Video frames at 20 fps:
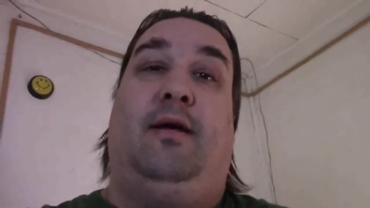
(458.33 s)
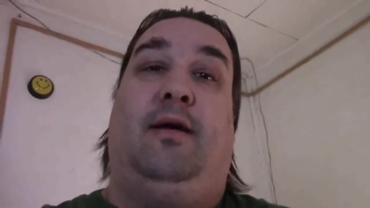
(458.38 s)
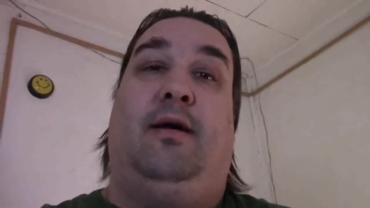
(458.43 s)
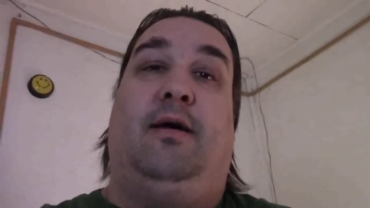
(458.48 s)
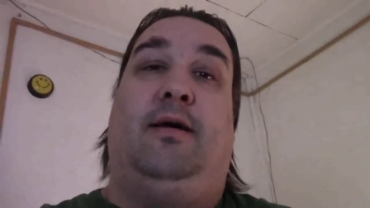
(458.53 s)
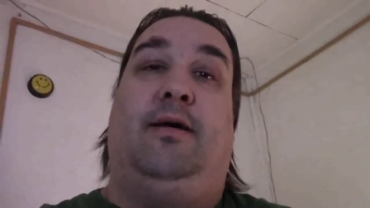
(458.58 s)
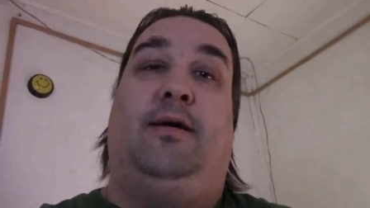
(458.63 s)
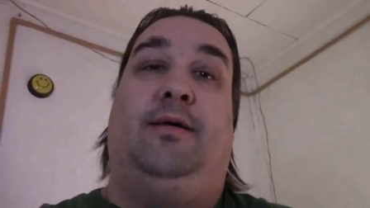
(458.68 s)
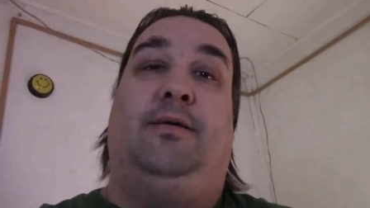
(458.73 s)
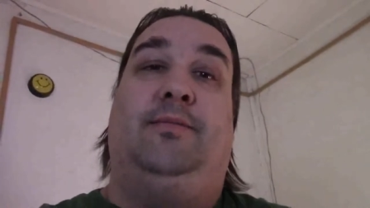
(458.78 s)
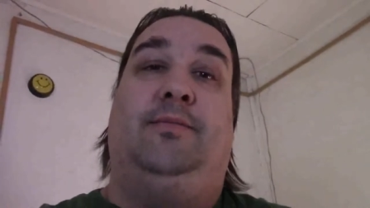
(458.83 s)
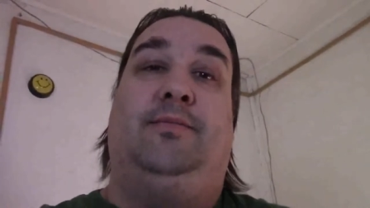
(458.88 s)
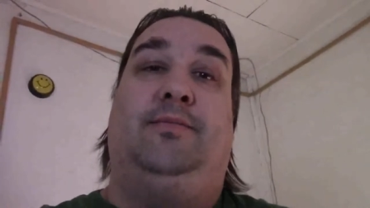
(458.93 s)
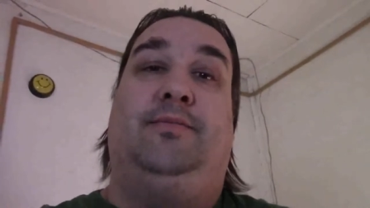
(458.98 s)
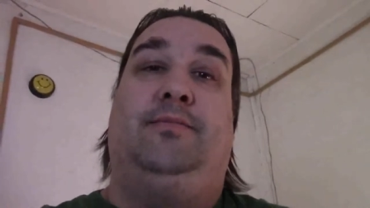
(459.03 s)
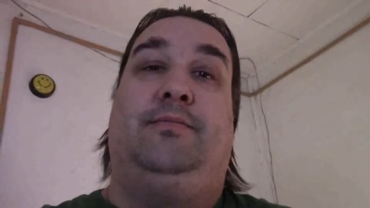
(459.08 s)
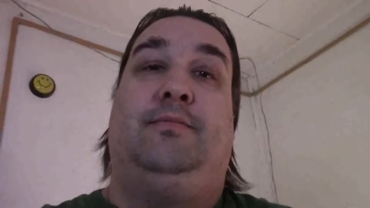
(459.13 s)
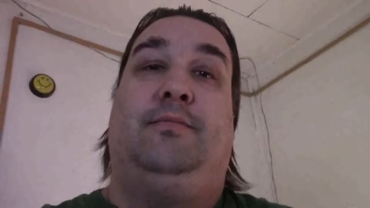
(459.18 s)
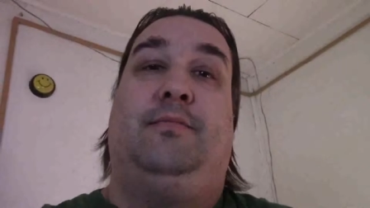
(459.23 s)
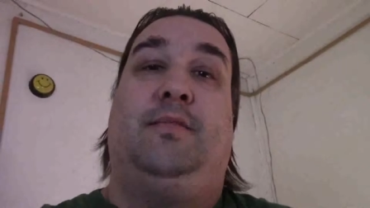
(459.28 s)
Um,
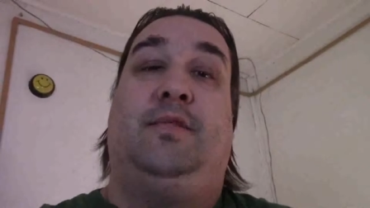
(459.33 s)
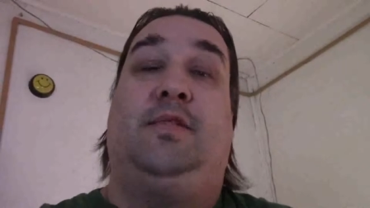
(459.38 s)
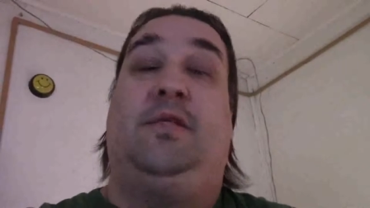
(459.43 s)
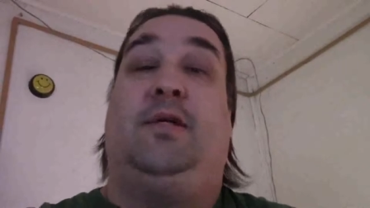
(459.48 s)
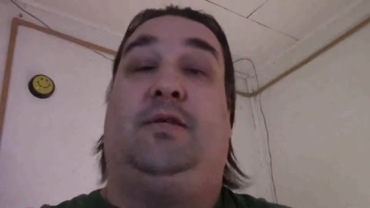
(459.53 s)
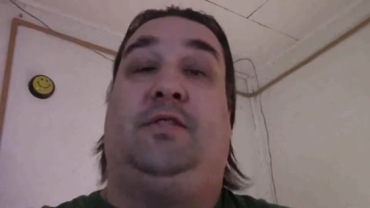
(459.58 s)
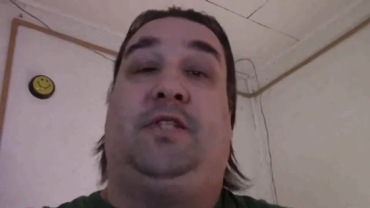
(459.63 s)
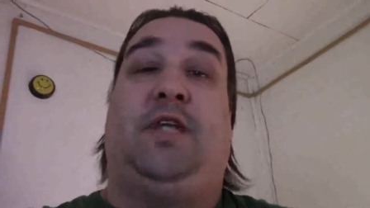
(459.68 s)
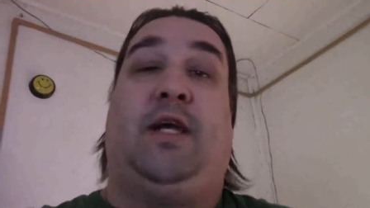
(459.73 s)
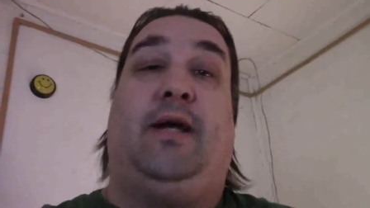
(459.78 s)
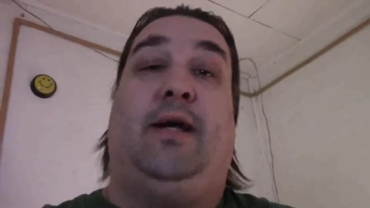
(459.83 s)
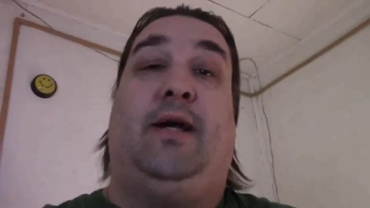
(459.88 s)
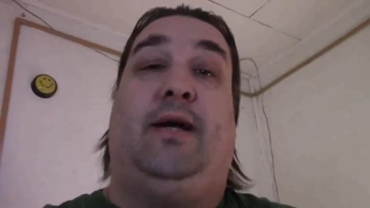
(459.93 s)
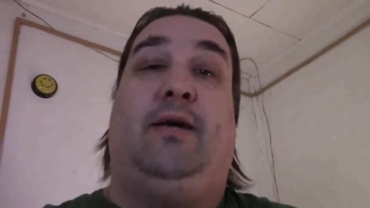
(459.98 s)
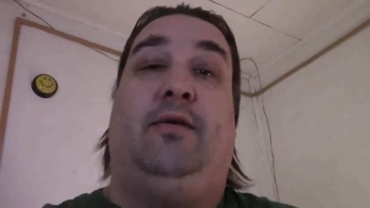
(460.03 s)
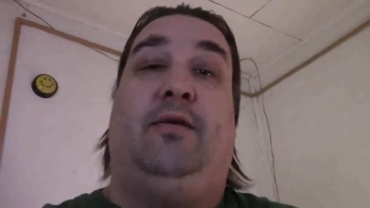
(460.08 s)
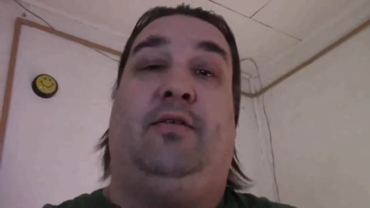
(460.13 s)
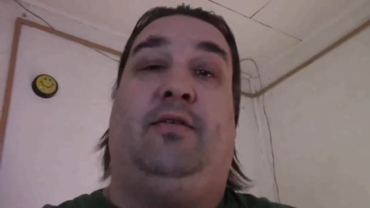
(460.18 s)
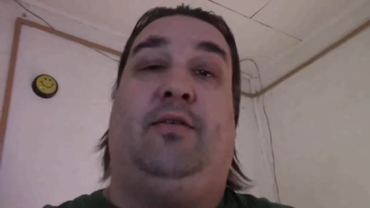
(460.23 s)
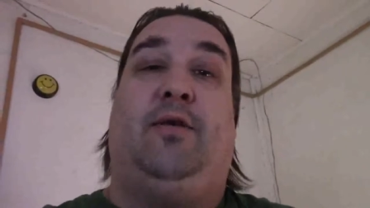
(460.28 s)
so check it
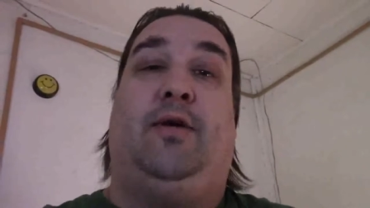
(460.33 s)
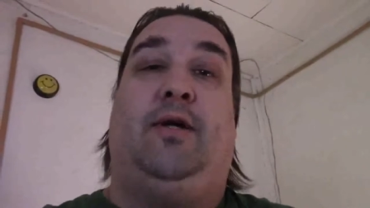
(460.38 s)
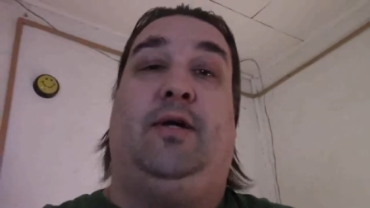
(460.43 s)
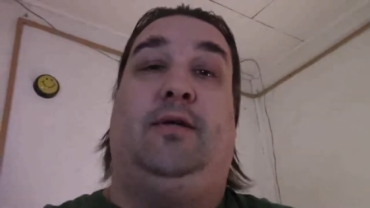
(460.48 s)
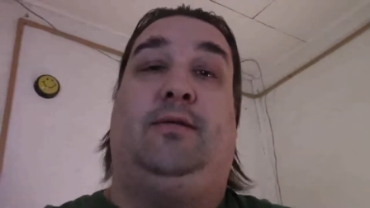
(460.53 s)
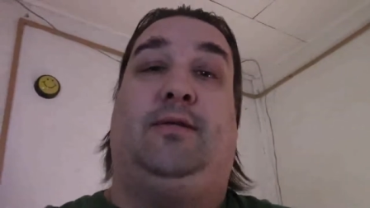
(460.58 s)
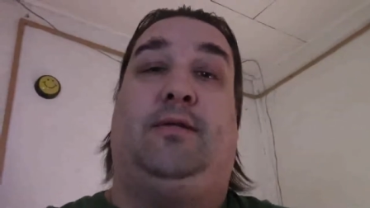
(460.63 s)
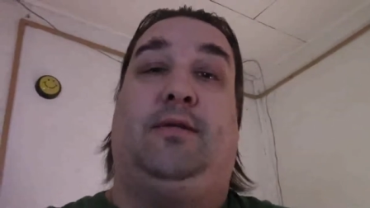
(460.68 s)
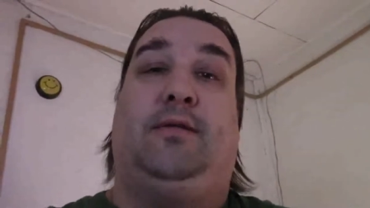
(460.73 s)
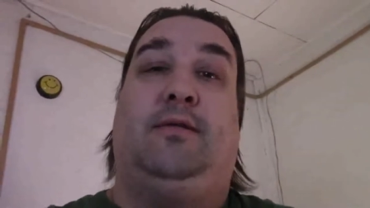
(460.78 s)
out if you want.